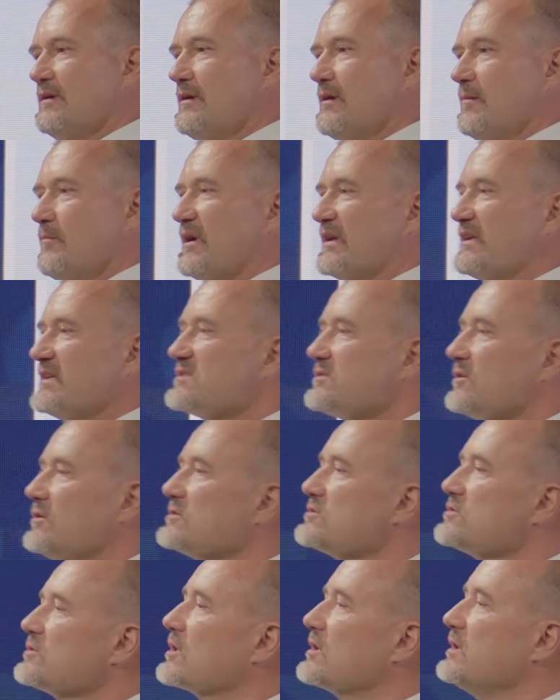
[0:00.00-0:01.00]
but it's
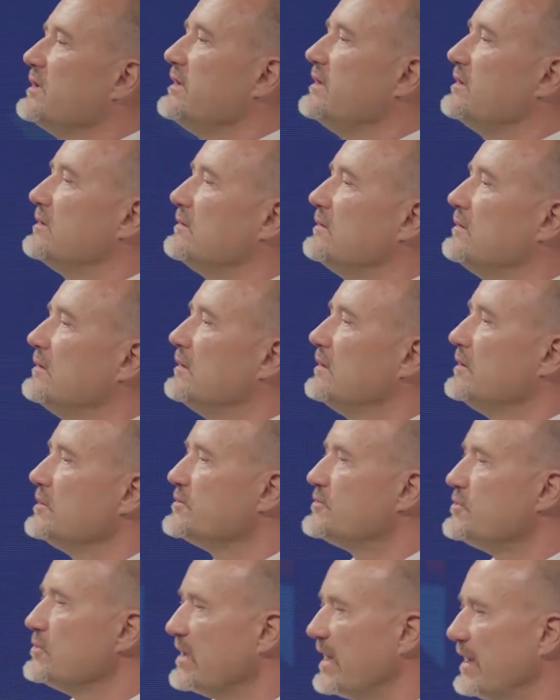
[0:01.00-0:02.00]
also clear
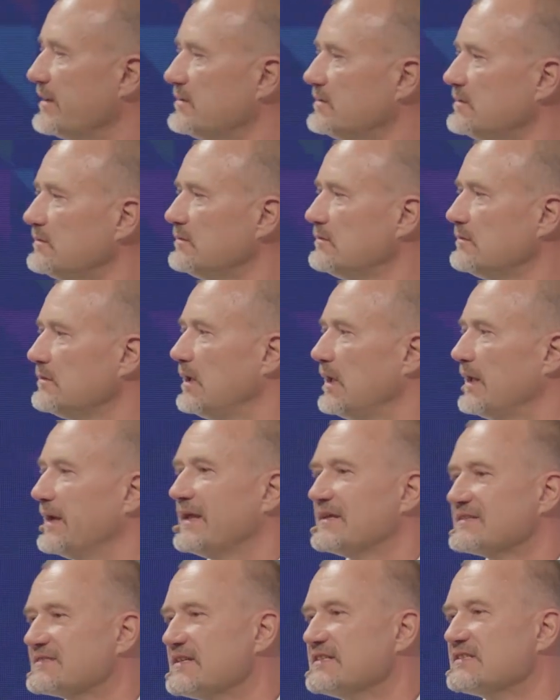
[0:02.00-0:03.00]
together, and
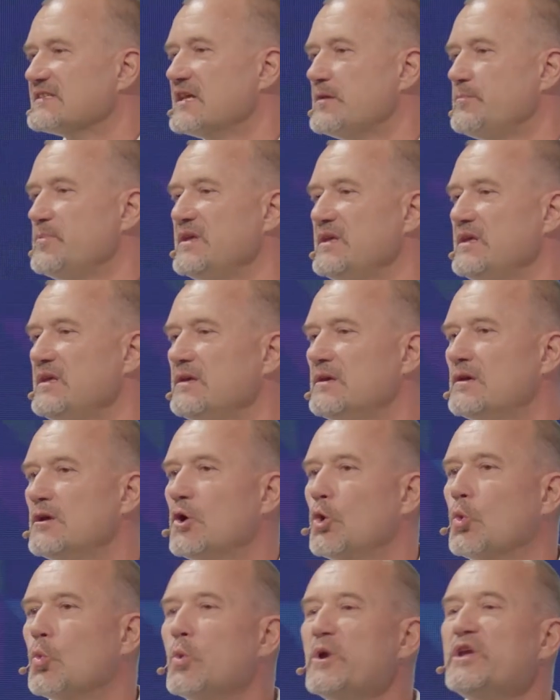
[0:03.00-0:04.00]
as SAP,
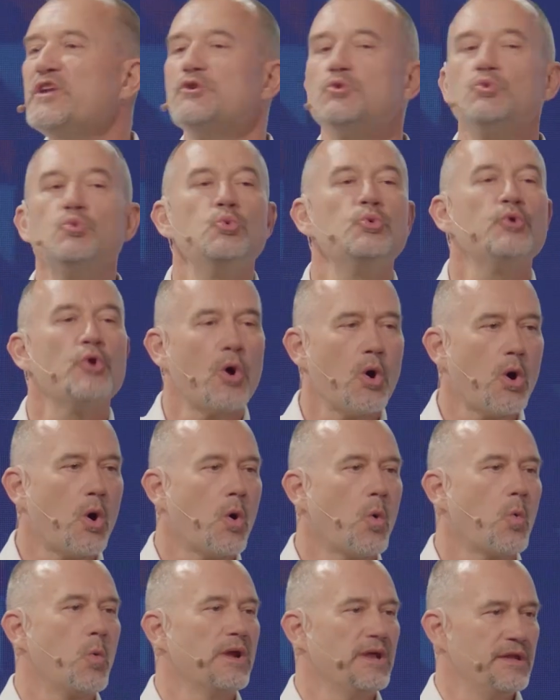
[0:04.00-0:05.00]
we do
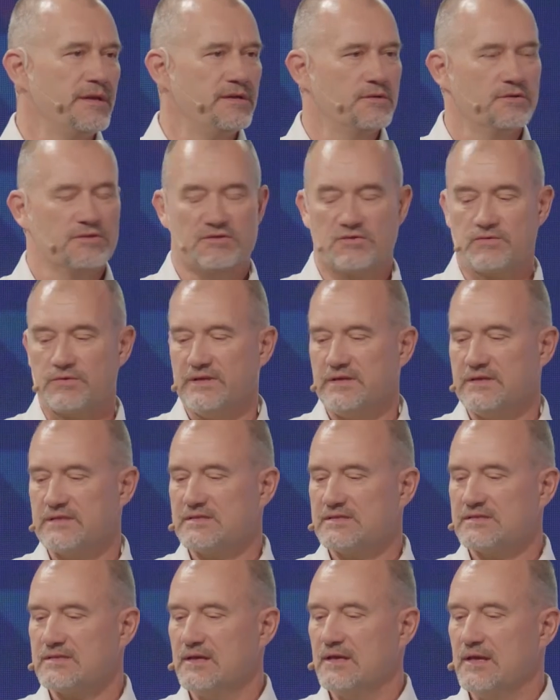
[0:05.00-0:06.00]
know
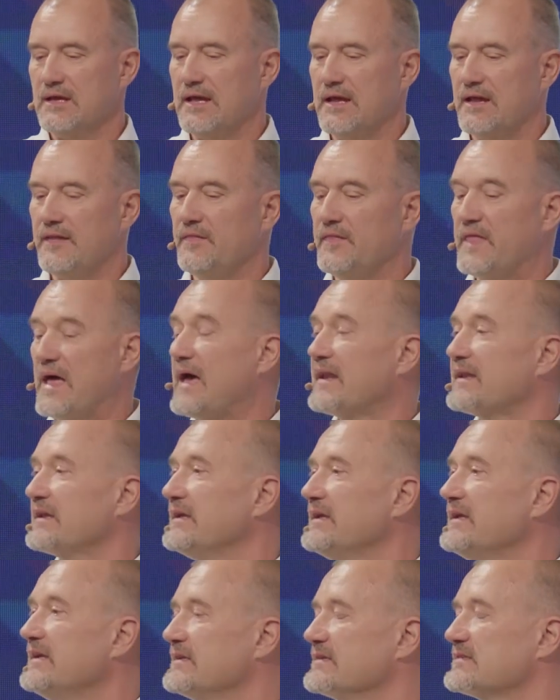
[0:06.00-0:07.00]
industries. And that
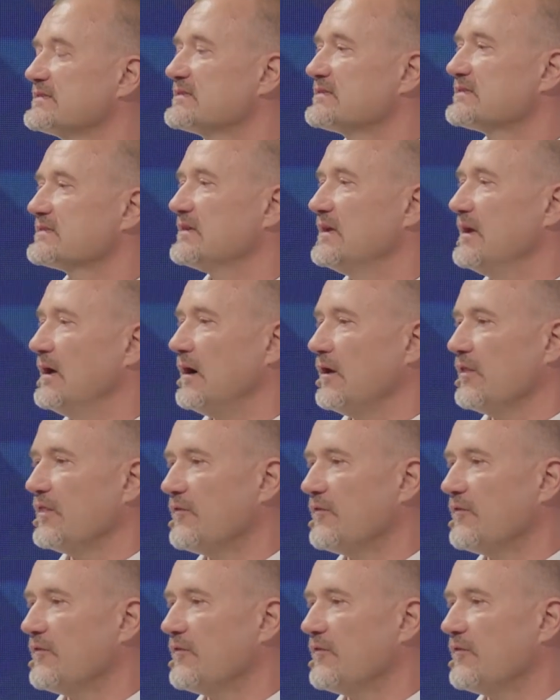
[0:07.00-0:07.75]
is, on the